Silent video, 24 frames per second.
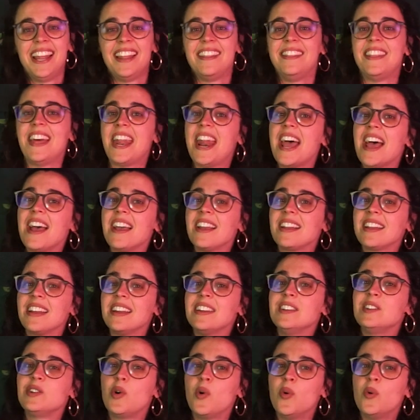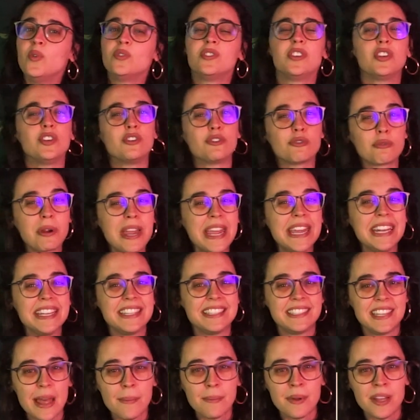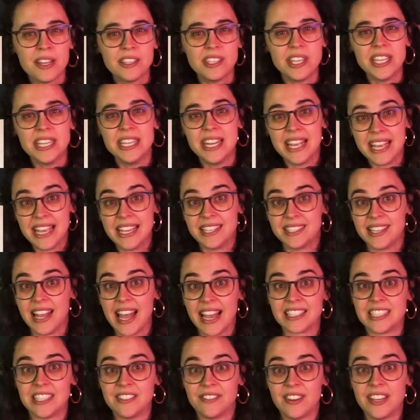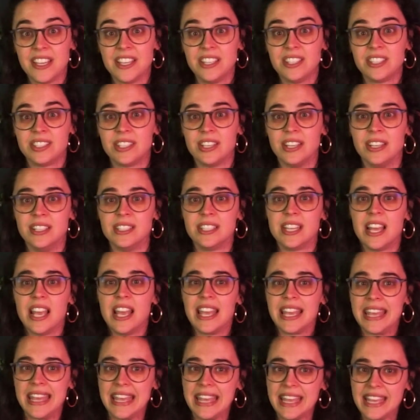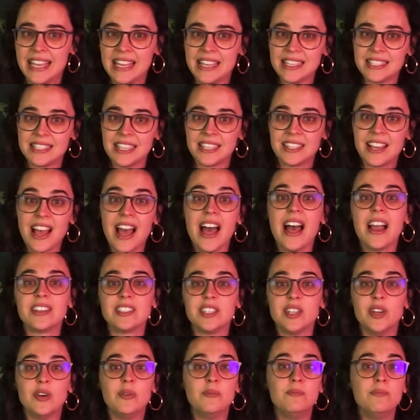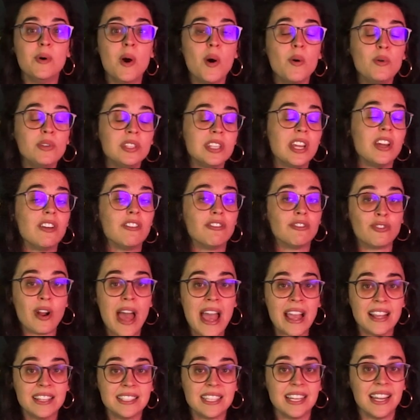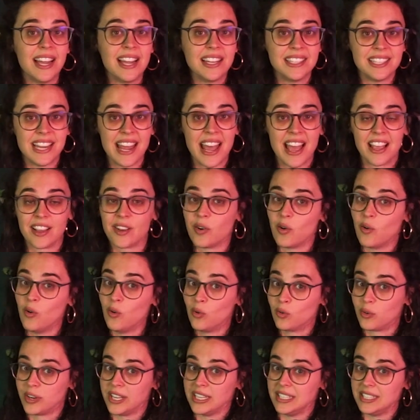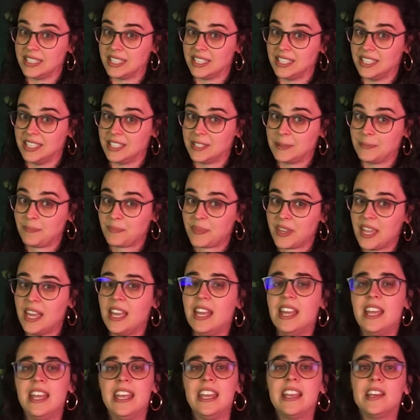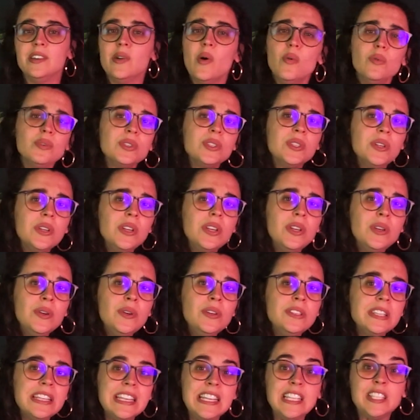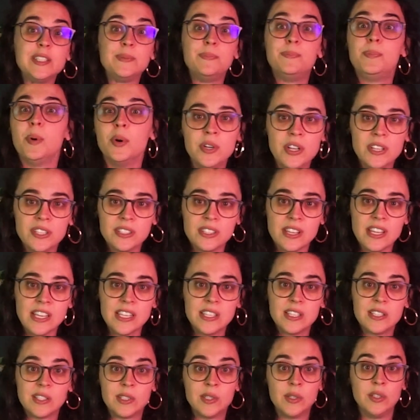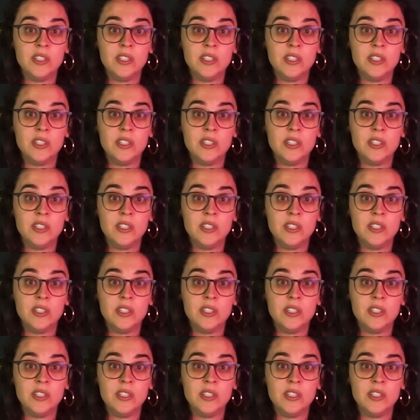Darach can cause great damage in his activations. He is the character most ranked attack oriented. He can also use his bonuses to